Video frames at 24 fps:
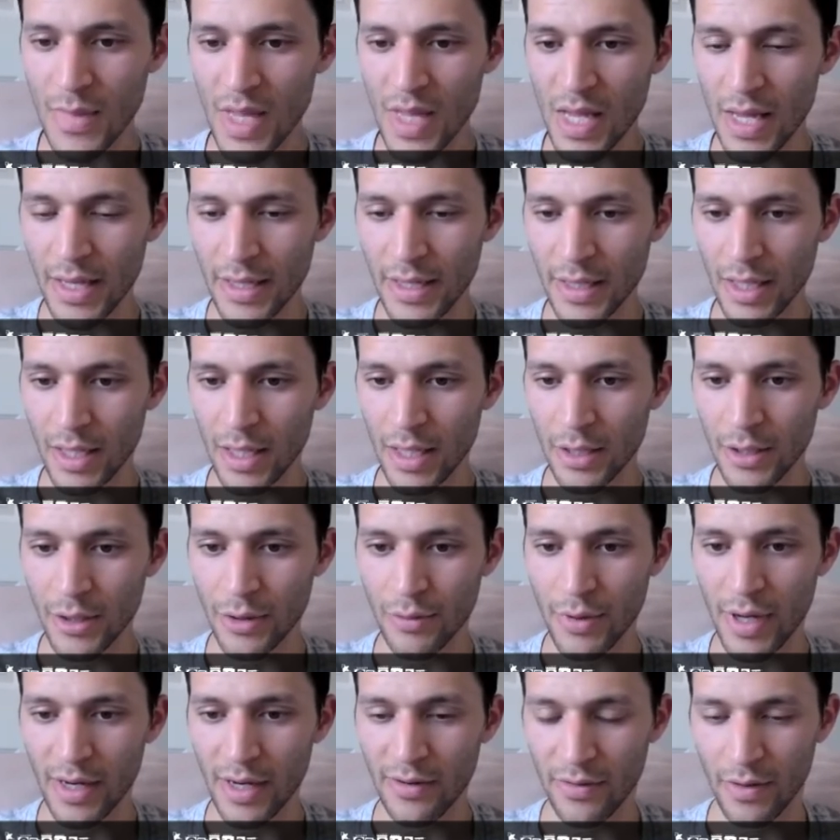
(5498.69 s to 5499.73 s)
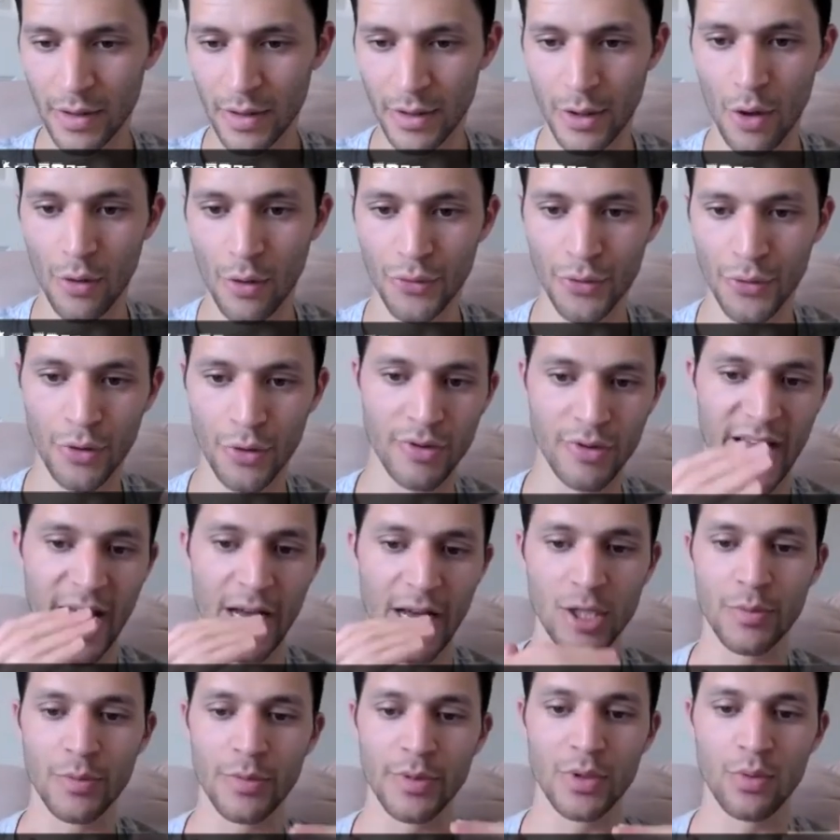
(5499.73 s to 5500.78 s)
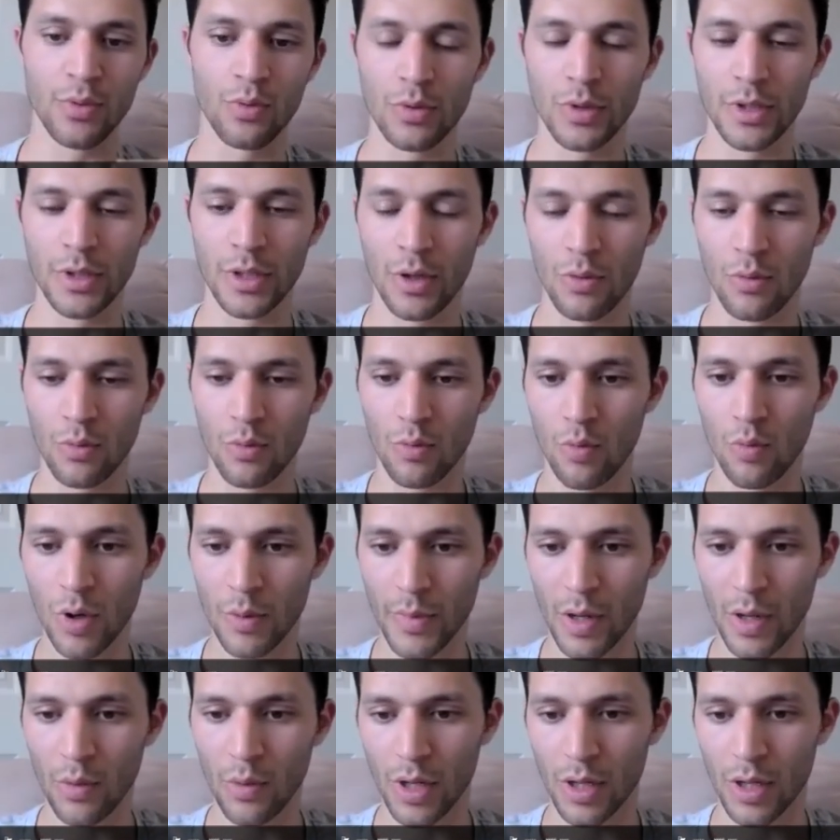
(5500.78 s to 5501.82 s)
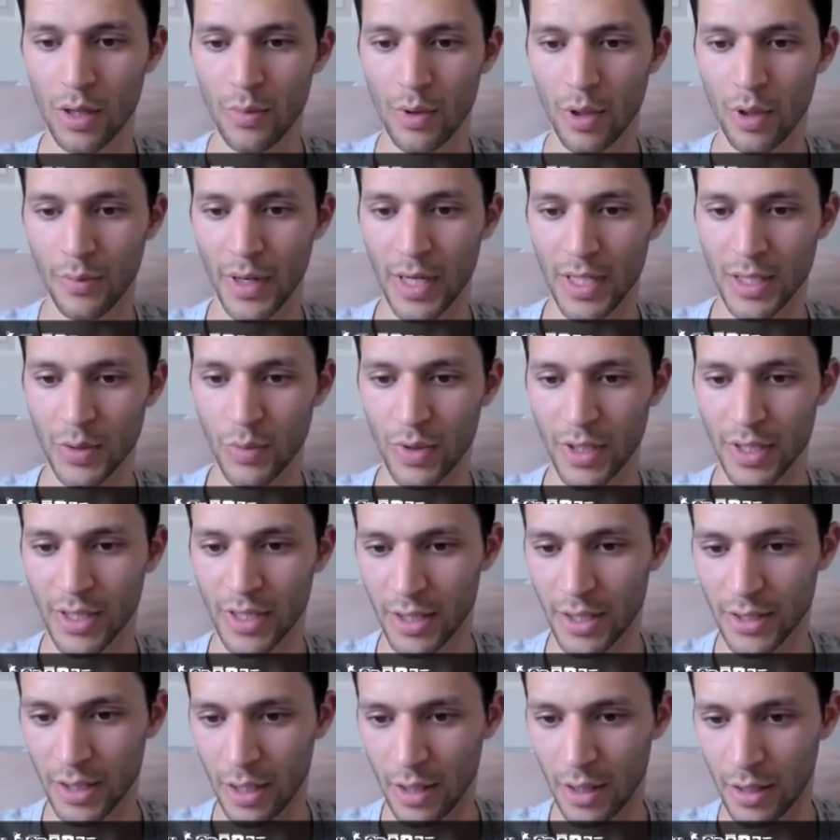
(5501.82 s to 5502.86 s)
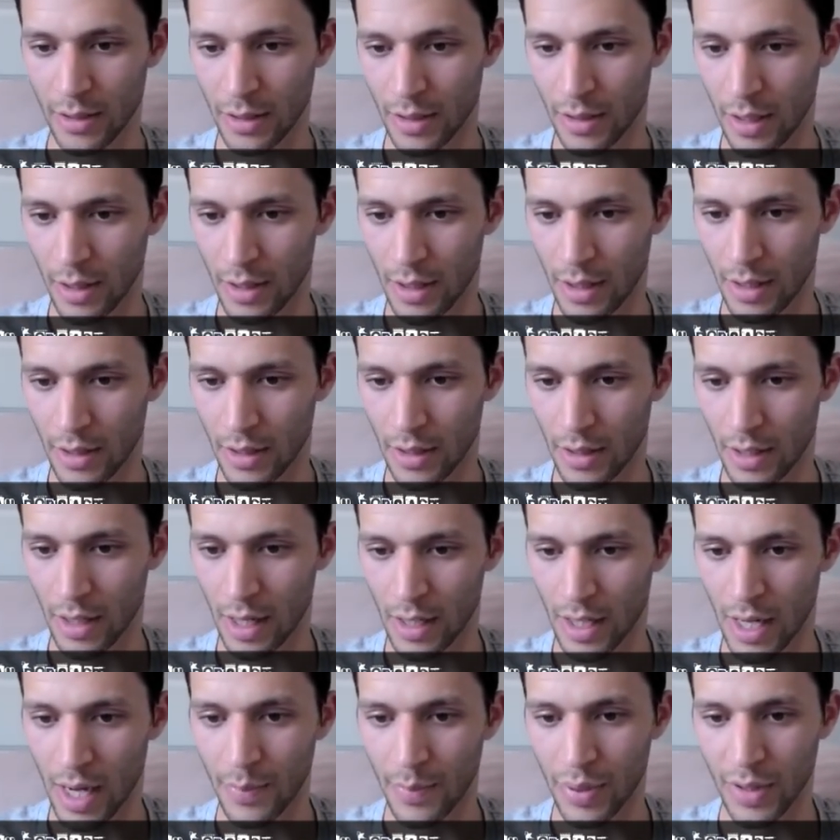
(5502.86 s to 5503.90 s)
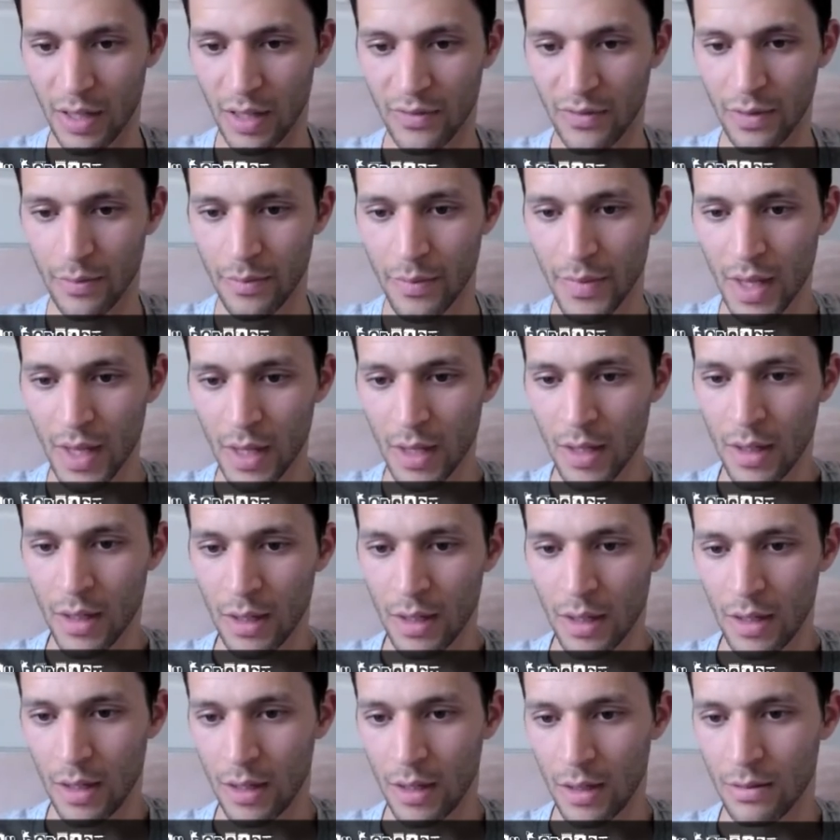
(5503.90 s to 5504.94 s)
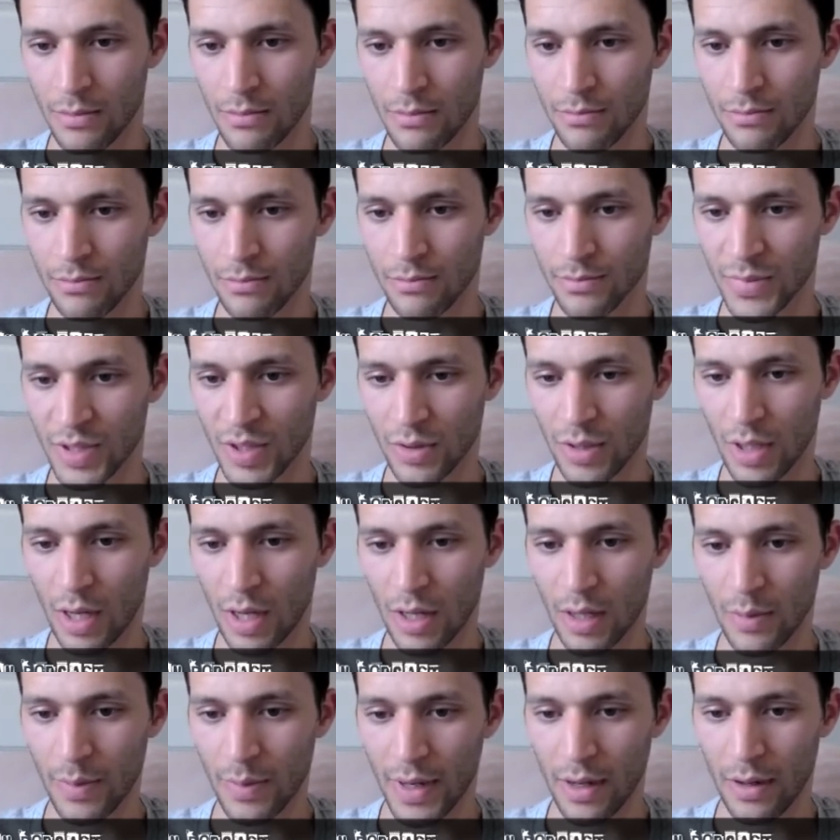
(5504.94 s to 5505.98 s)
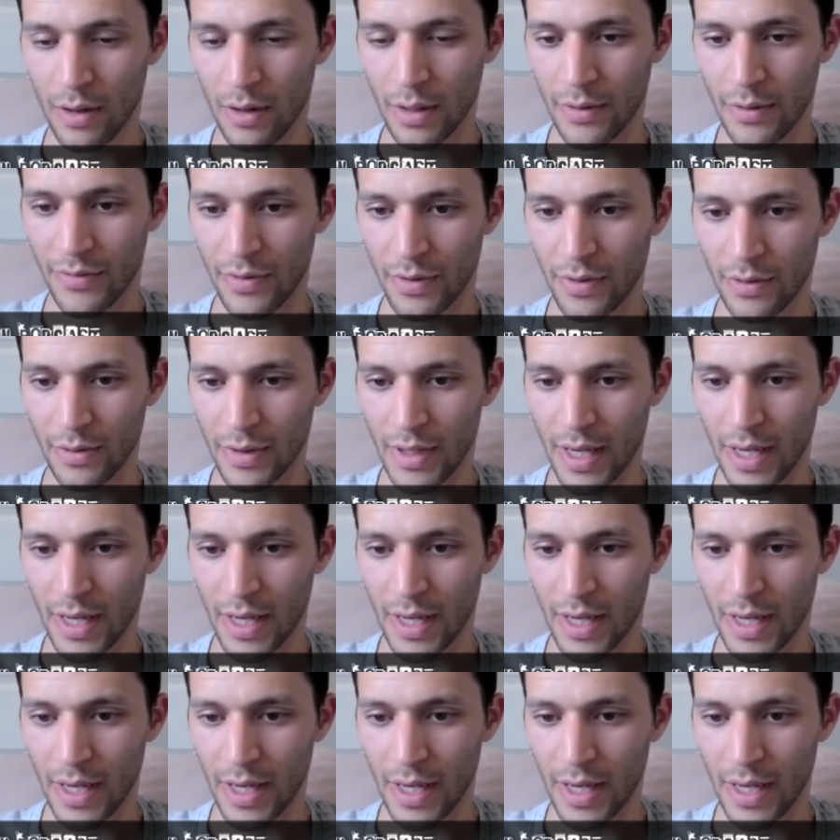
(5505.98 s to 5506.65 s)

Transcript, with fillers: and uh, you kind of go through those attributes, you know, one by one in the book. But I just want to touch on on, on a, a couple of them. Um, so talk about if you can